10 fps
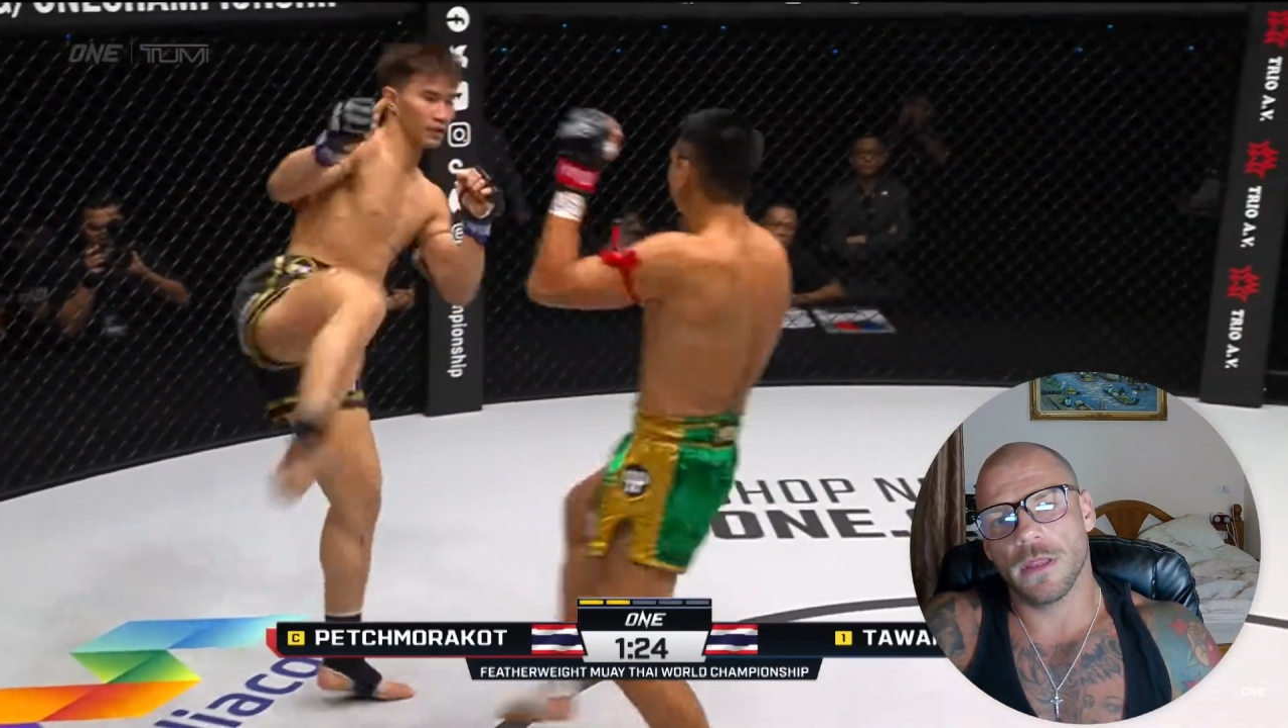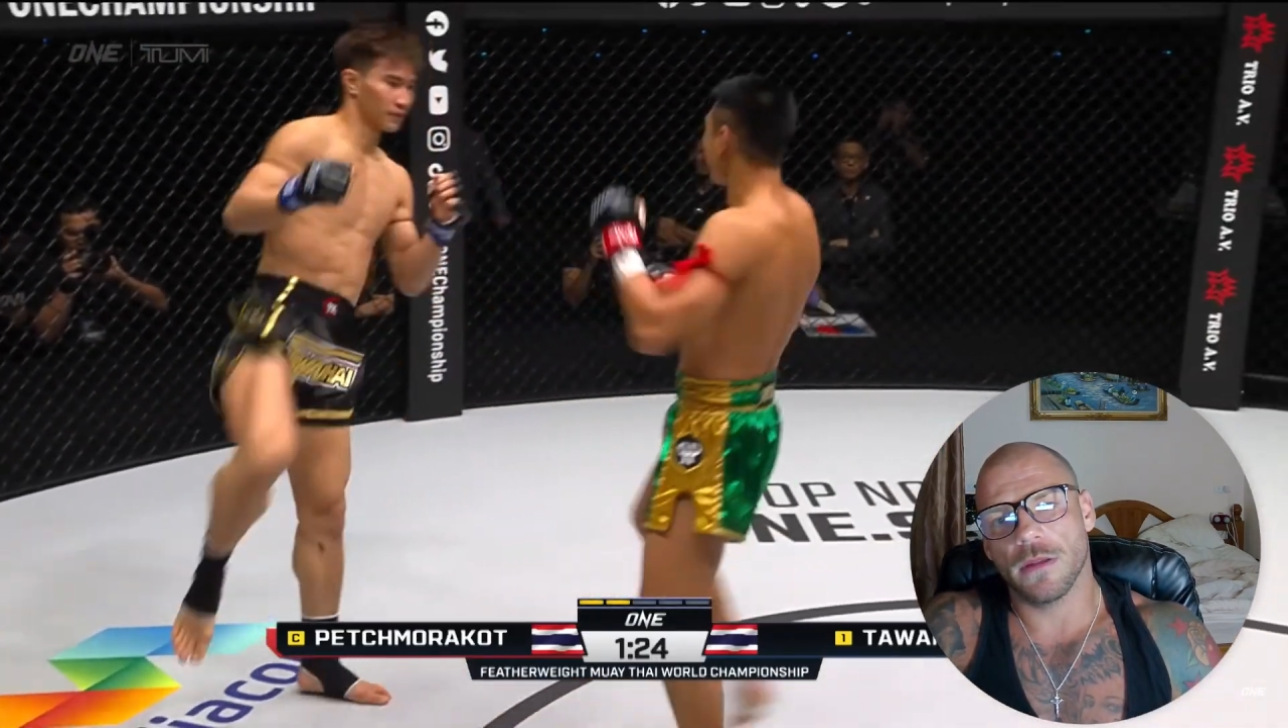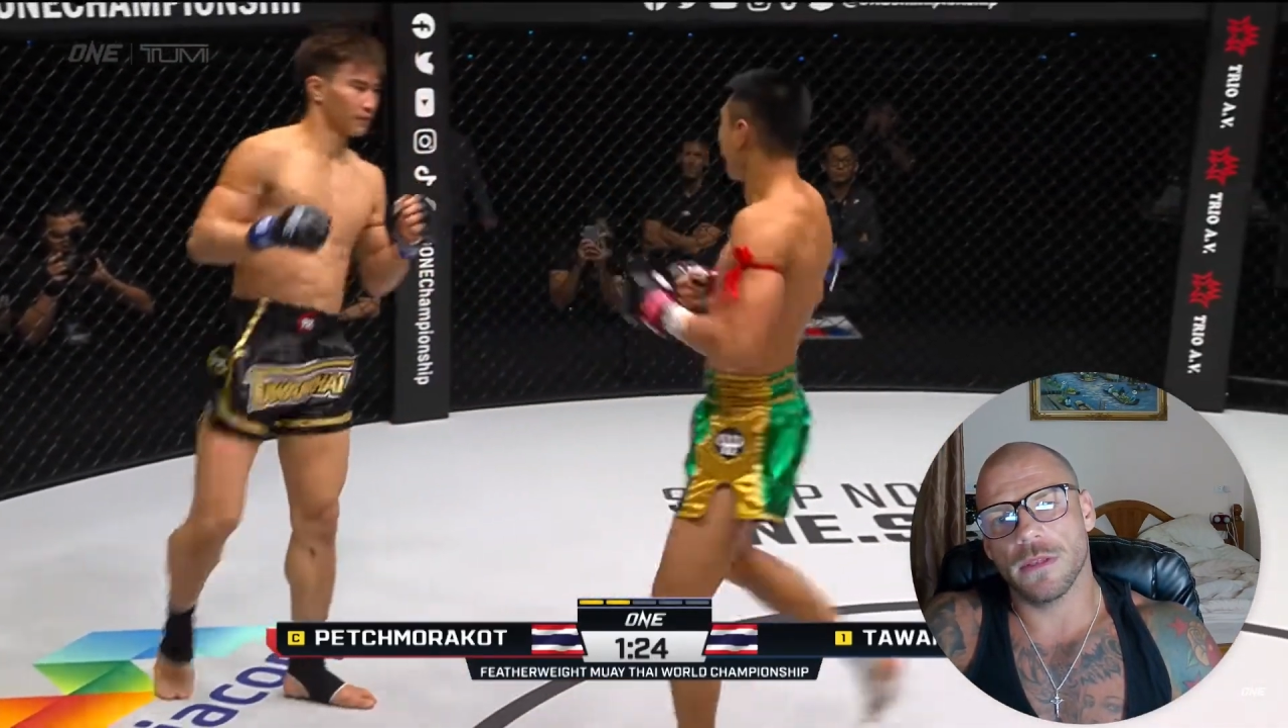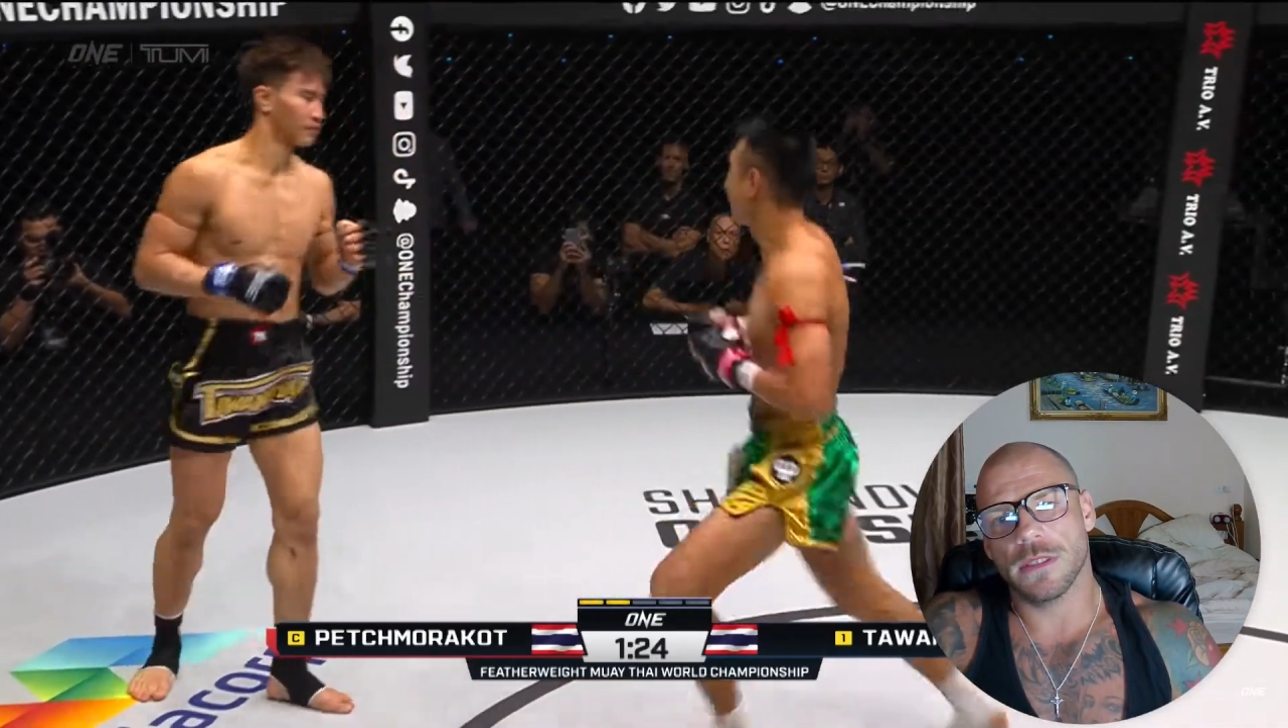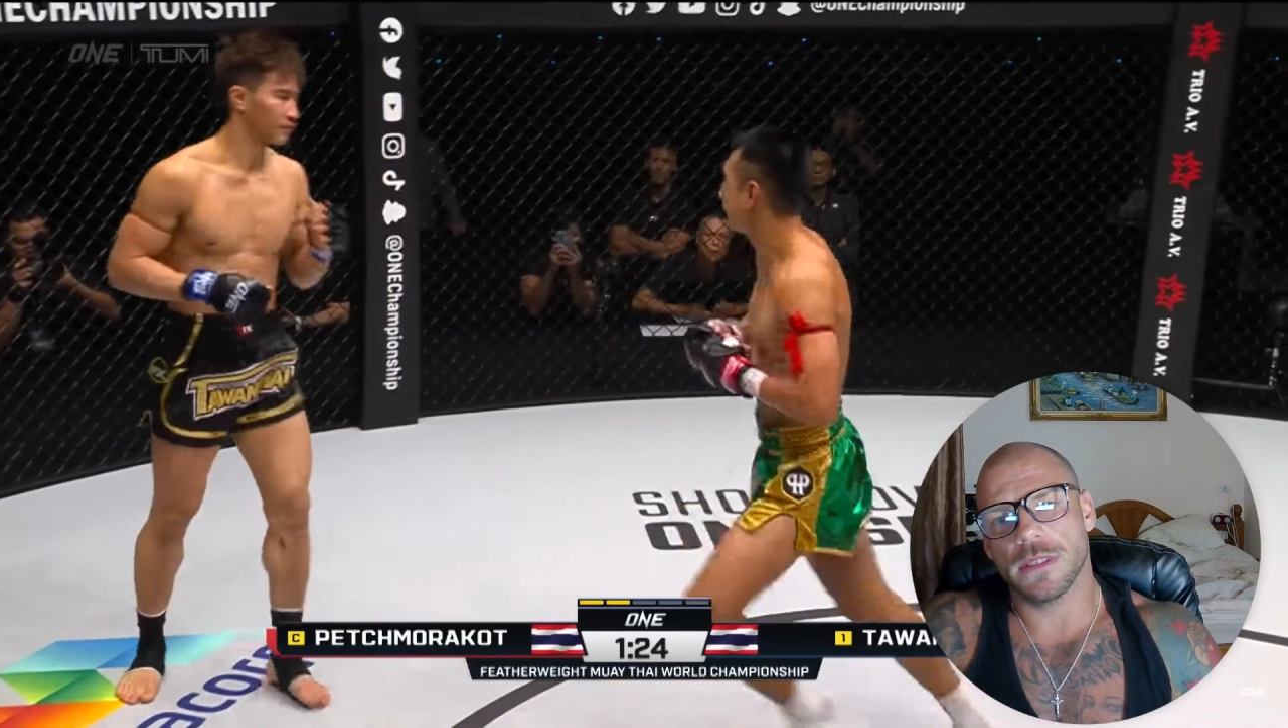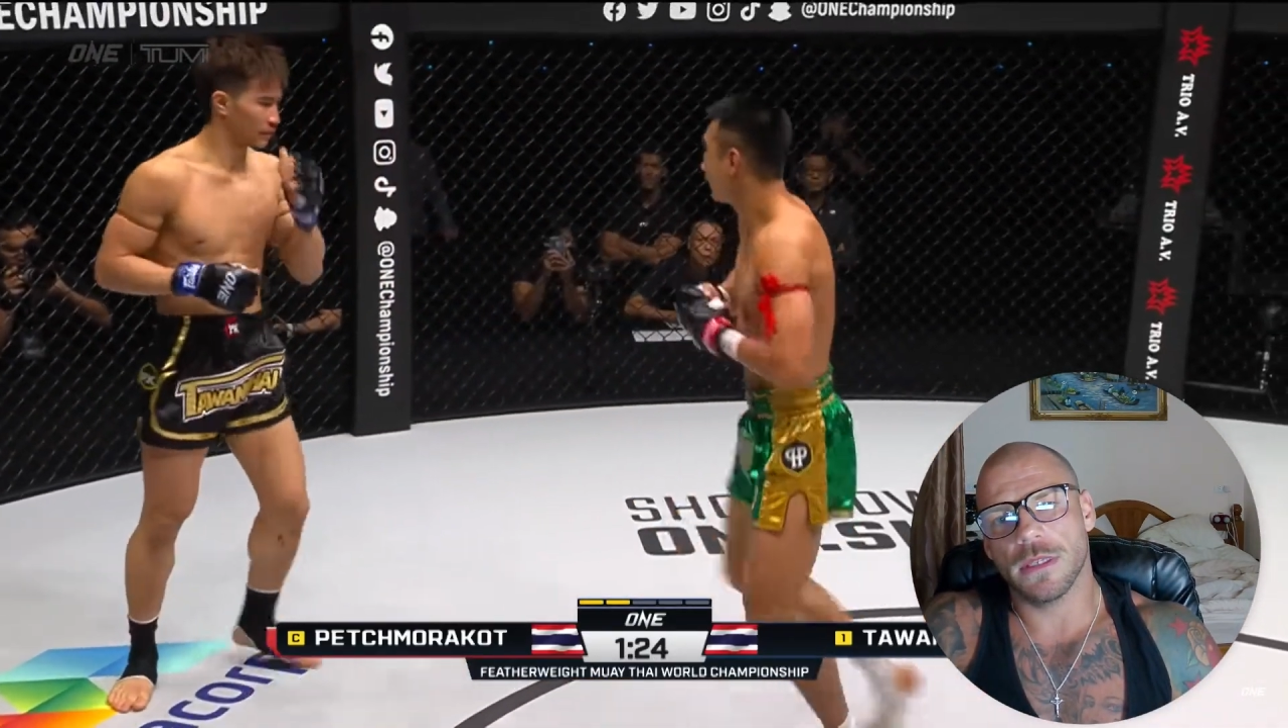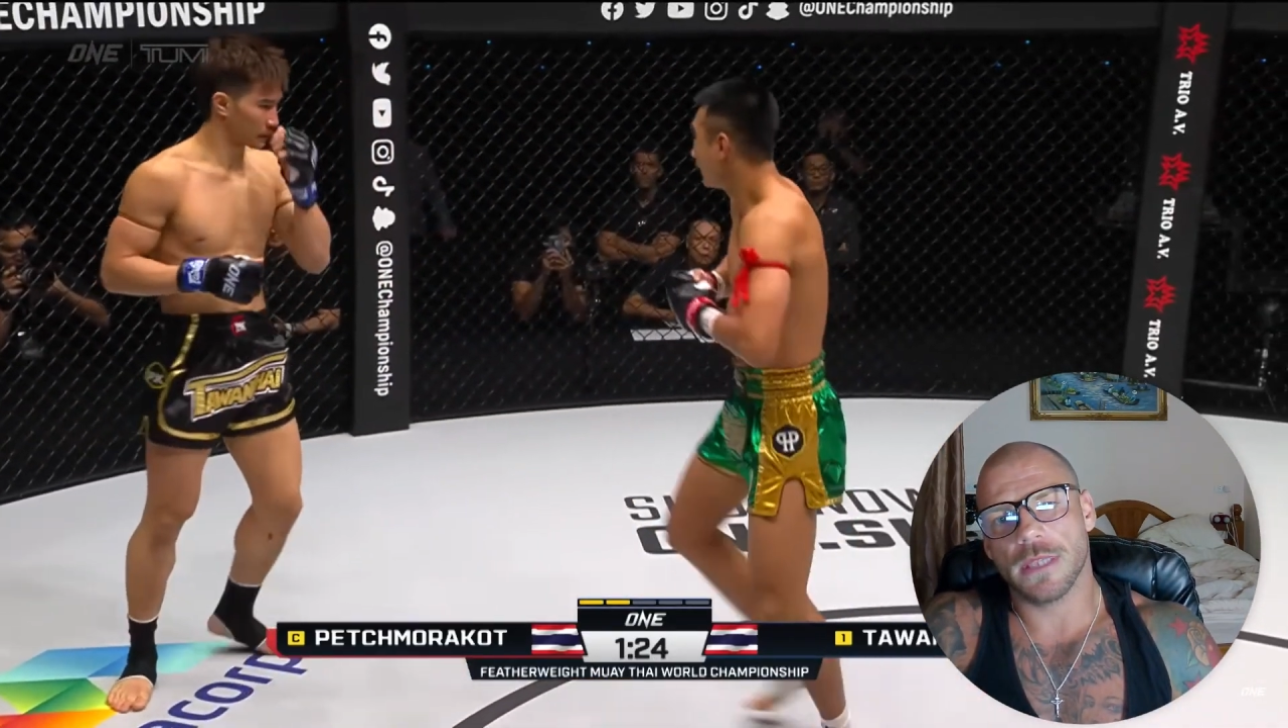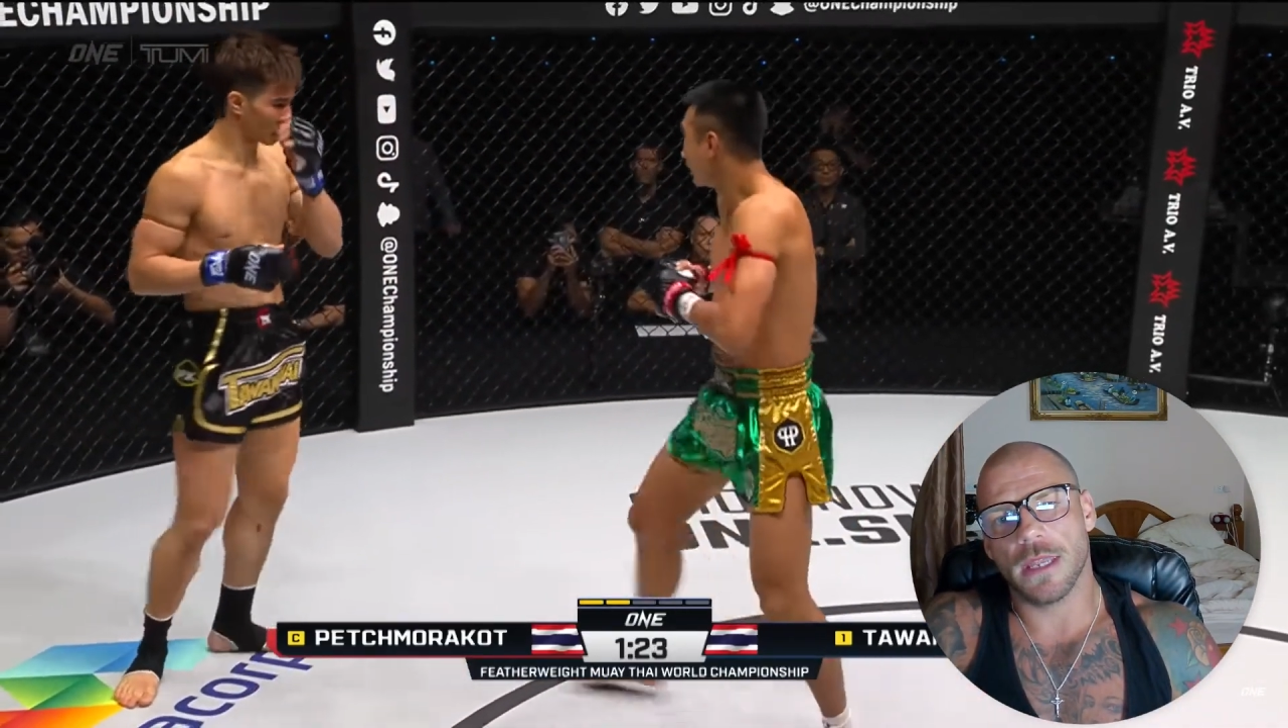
He's